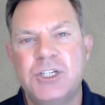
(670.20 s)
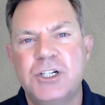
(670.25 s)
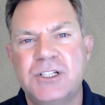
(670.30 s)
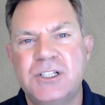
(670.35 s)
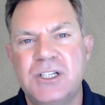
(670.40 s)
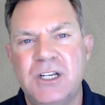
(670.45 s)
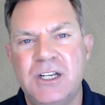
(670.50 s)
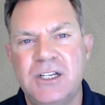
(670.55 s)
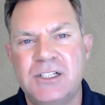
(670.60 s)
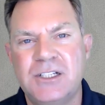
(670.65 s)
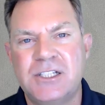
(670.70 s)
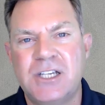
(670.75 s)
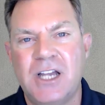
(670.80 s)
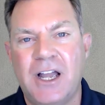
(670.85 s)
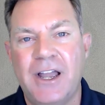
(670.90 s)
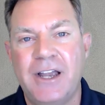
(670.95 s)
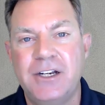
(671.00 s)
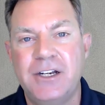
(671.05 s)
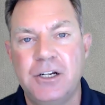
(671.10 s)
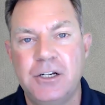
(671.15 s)
which is
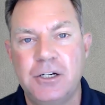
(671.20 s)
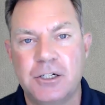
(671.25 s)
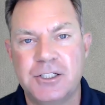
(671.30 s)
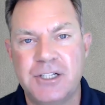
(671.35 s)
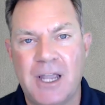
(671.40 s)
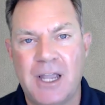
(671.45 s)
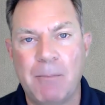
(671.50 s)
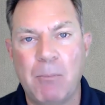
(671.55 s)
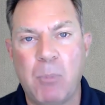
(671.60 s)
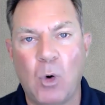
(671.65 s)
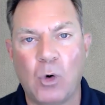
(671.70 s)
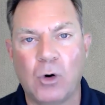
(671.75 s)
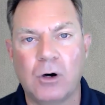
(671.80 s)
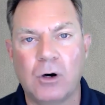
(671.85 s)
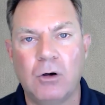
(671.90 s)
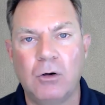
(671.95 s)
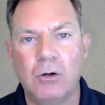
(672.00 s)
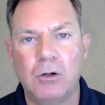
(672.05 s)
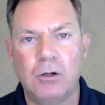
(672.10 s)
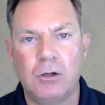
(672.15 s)
inside your
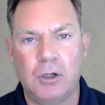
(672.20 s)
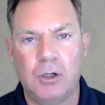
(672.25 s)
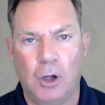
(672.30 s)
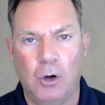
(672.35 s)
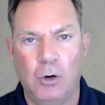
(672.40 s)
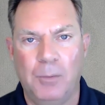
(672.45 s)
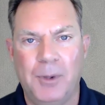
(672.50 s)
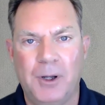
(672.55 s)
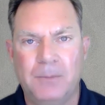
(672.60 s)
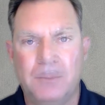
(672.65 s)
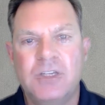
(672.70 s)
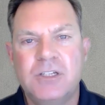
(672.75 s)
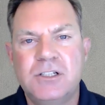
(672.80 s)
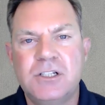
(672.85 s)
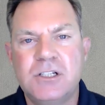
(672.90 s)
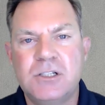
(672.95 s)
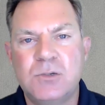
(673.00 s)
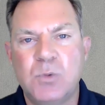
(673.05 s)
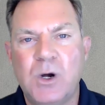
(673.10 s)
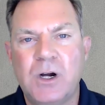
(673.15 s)
temporal lobe.
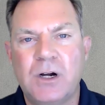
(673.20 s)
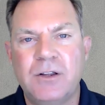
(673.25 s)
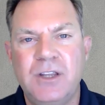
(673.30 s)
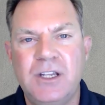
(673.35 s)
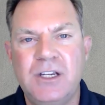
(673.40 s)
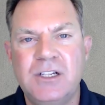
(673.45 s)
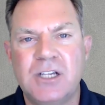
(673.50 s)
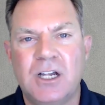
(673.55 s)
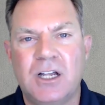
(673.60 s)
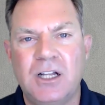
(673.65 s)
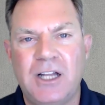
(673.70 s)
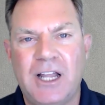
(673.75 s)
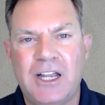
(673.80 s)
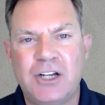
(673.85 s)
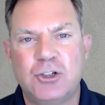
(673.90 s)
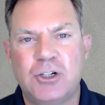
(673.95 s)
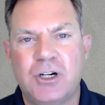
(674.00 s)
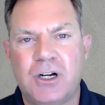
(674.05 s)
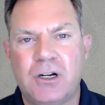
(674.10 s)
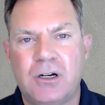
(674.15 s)
This is where these
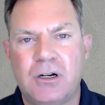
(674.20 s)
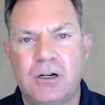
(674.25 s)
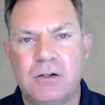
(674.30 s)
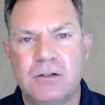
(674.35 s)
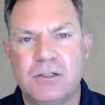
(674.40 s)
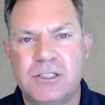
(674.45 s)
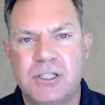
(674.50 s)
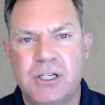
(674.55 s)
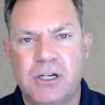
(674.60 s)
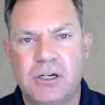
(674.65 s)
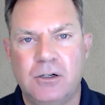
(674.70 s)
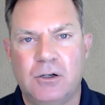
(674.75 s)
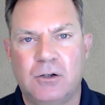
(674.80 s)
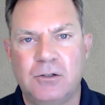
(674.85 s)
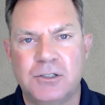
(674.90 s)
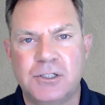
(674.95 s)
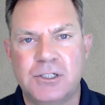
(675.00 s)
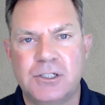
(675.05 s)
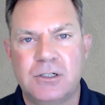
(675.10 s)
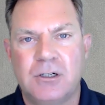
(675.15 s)
electric
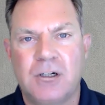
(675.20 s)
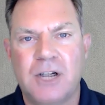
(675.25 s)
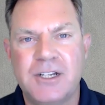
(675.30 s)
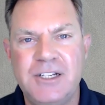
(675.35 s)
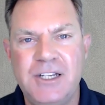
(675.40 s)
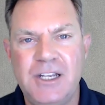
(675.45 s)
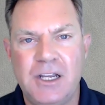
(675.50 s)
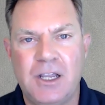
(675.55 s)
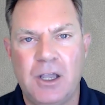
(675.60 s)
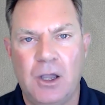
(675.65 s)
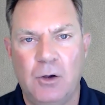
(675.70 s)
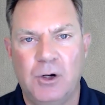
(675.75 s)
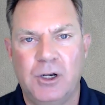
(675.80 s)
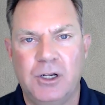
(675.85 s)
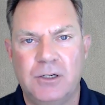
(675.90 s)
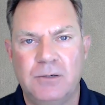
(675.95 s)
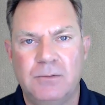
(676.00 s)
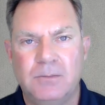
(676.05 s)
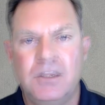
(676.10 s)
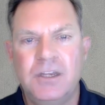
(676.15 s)
signals are
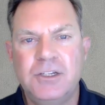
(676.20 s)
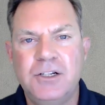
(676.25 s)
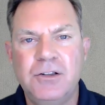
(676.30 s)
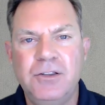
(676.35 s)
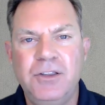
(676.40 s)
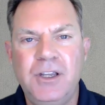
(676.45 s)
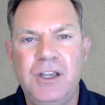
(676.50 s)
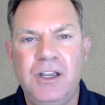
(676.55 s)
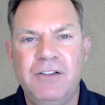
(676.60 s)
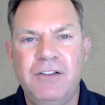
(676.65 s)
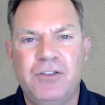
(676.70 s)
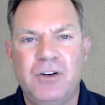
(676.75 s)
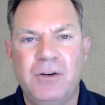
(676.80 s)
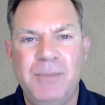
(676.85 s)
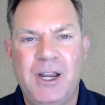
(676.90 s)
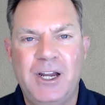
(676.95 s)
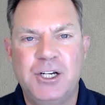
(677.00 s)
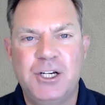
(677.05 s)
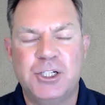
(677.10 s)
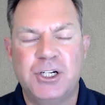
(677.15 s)
decoded into the
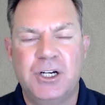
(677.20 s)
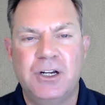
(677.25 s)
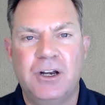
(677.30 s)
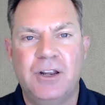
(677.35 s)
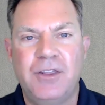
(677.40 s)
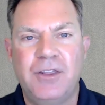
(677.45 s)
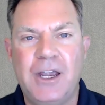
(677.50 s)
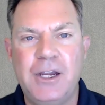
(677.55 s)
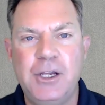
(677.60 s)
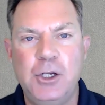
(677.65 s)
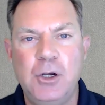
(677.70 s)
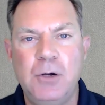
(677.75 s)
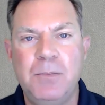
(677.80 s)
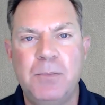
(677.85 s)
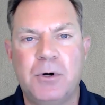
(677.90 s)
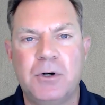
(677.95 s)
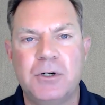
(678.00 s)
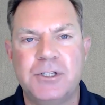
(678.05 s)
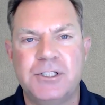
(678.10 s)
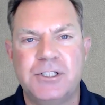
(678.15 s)
information that you
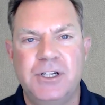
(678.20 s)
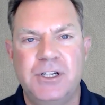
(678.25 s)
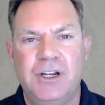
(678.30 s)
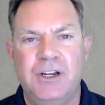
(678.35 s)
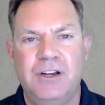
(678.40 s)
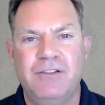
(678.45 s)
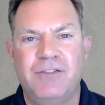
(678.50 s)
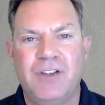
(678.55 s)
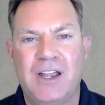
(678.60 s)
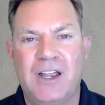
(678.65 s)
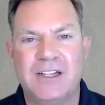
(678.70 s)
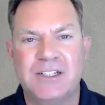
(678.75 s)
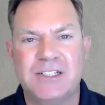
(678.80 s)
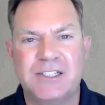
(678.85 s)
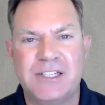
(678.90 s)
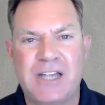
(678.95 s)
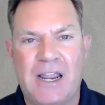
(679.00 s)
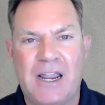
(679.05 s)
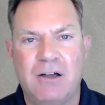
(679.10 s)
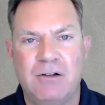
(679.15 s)
perceive as
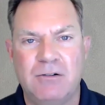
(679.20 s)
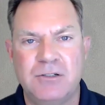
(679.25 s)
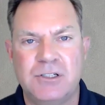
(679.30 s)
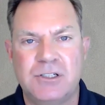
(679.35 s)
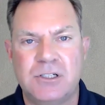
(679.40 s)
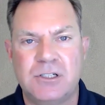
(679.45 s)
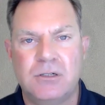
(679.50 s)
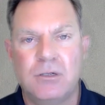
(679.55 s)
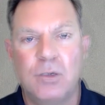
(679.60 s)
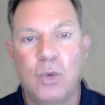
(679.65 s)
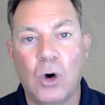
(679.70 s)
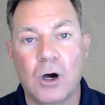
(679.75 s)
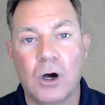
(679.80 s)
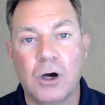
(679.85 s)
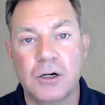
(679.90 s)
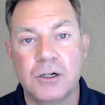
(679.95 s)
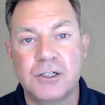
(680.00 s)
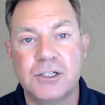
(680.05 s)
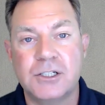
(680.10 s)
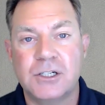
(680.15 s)
sounds,
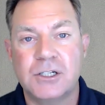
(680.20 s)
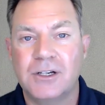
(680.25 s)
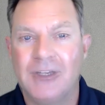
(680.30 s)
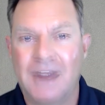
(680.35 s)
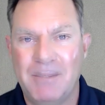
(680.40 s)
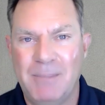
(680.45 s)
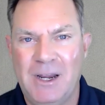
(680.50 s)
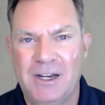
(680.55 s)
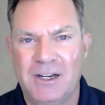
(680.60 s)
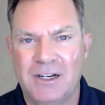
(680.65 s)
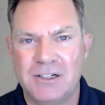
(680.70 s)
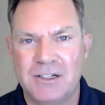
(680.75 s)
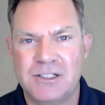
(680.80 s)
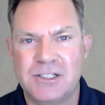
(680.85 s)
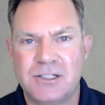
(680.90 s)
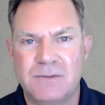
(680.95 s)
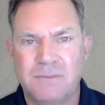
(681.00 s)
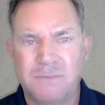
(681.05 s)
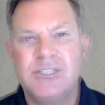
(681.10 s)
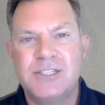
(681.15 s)
words, and
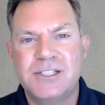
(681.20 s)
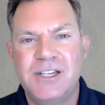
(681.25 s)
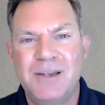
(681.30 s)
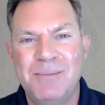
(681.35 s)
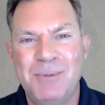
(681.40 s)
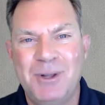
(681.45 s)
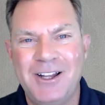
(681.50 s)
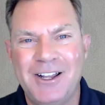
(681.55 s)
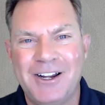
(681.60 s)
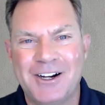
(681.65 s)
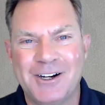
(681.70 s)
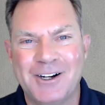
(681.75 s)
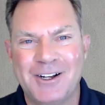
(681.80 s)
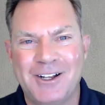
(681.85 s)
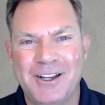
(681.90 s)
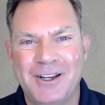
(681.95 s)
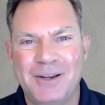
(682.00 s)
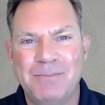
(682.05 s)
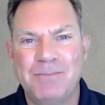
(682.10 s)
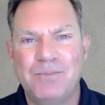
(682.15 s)
meanings.
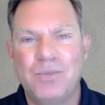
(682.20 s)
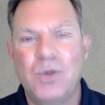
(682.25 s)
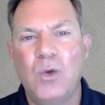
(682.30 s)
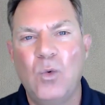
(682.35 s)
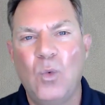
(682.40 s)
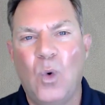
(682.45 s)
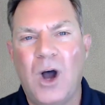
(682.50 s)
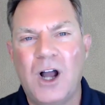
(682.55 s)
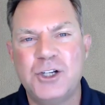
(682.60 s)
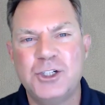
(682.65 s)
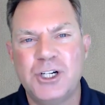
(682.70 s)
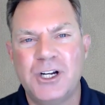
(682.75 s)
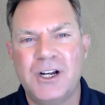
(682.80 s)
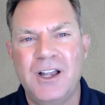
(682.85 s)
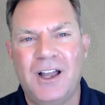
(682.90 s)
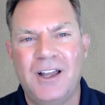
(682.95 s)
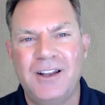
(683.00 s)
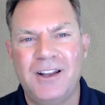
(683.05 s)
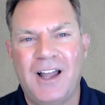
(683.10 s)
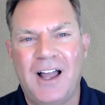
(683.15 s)
Similarly, when
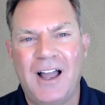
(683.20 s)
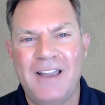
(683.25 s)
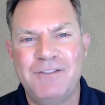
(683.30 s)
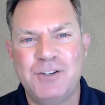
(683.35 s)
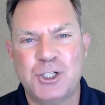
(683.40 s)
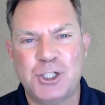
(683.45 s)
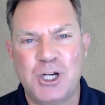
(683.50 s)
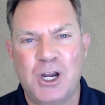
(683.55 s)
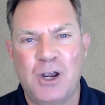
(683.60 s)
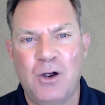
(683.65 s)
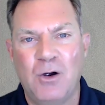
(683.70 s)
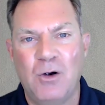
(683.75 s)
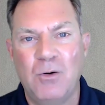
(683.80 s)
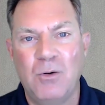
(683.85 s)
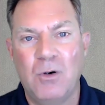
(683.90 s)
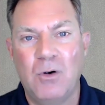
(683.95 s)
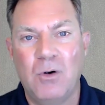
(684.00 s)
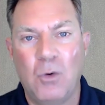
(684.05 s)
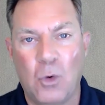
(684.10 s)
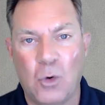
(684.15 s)
watching a live show